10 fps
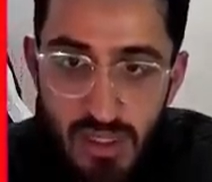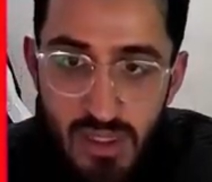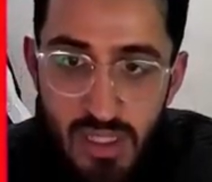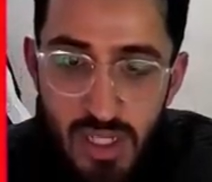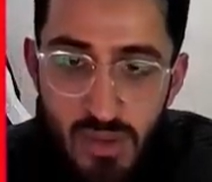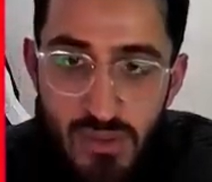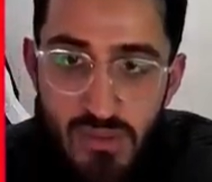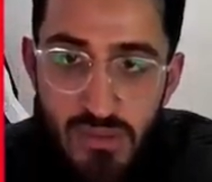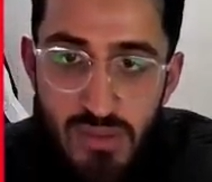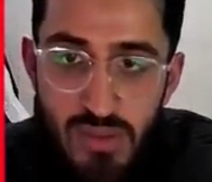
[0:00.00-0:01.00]
They don't
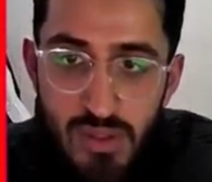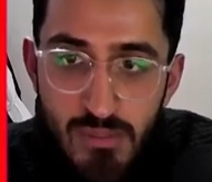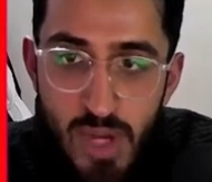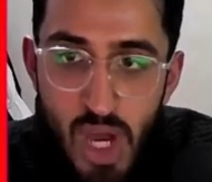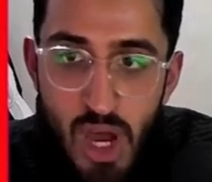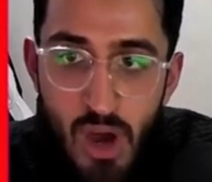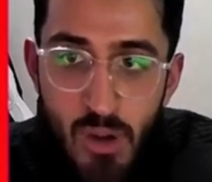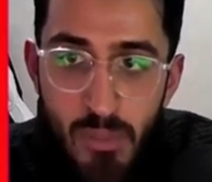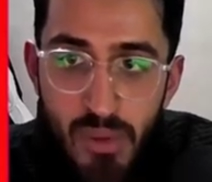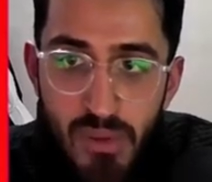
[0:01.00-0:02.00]
pop
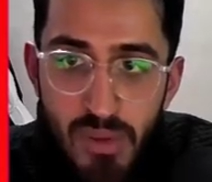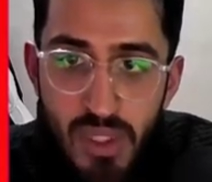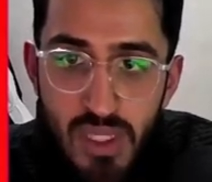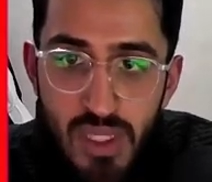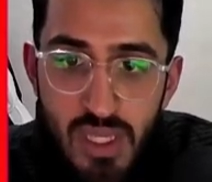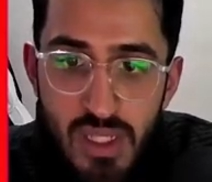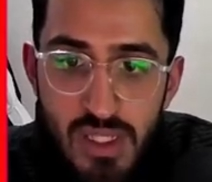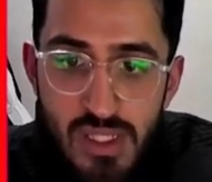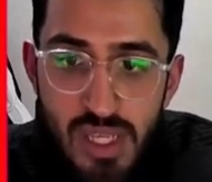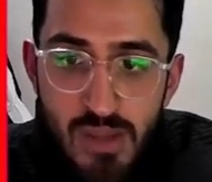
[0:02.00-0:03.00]
in the
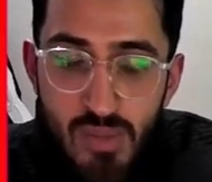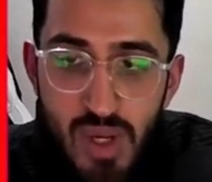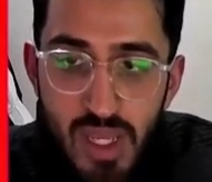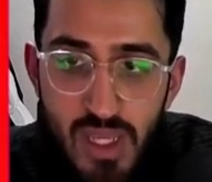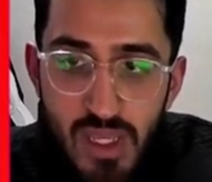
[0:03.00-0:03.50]
same way